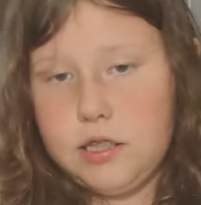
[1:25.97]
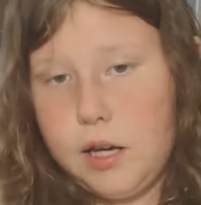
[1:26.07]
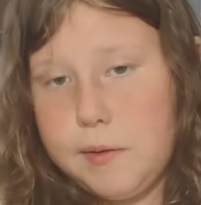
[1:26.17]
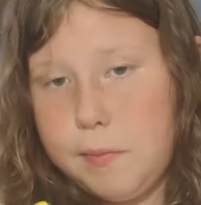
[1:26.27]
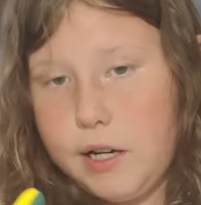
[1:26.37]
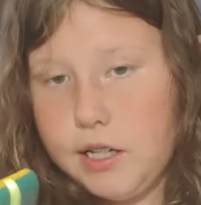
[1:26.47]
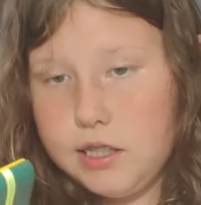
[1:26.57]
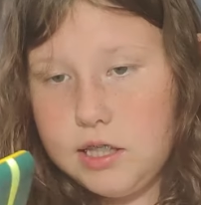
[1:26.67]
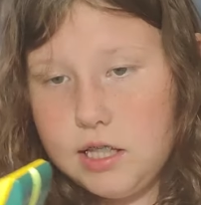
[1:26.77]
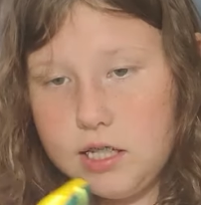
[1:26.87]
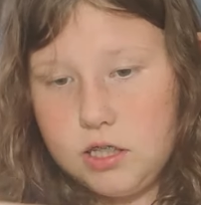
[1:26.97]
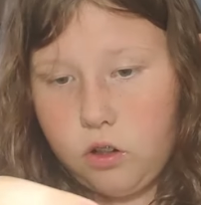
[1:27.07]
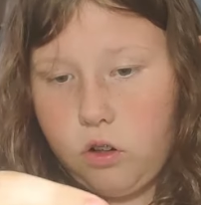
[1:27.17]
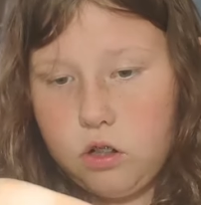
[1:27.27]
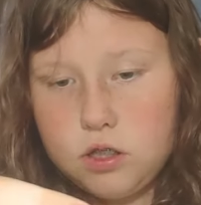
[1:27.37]
I bought this
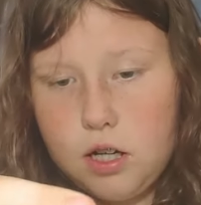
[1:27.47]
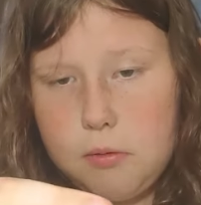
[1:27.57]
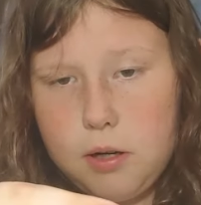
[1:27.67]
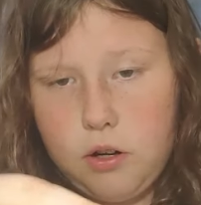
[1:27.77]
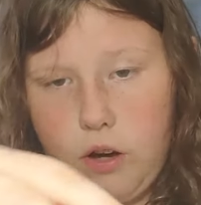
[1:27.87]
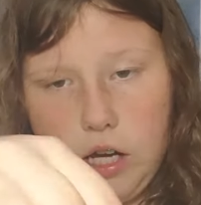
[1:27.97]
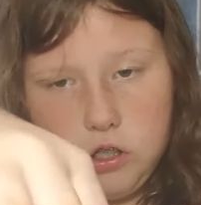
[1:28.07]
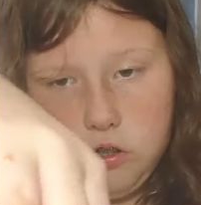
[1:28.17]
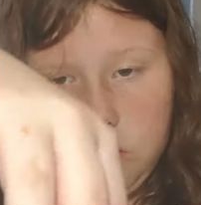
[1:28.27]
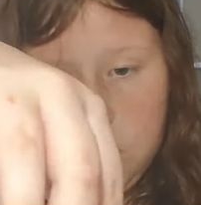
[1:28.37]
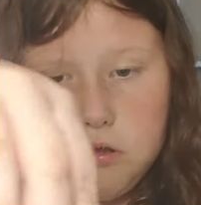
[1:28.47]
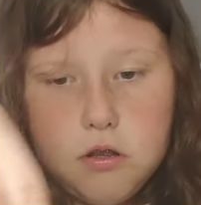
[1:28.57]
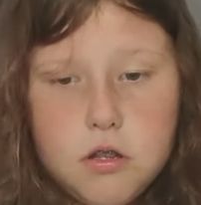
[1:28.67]
a long time ago, actually.